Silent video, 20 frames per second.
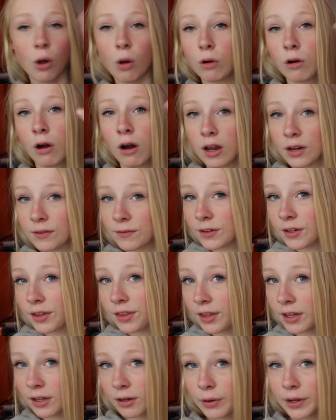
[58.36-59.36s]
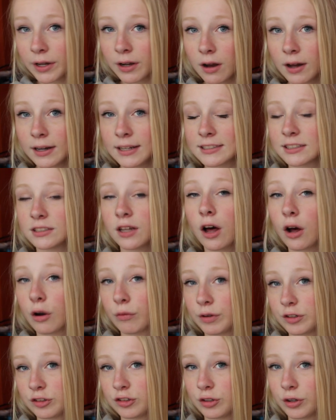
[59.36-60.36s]
whole Converse thing going on, it's
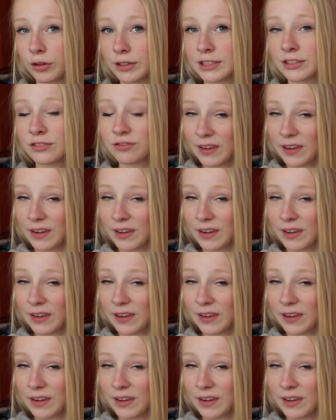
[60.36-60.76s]
not original, it's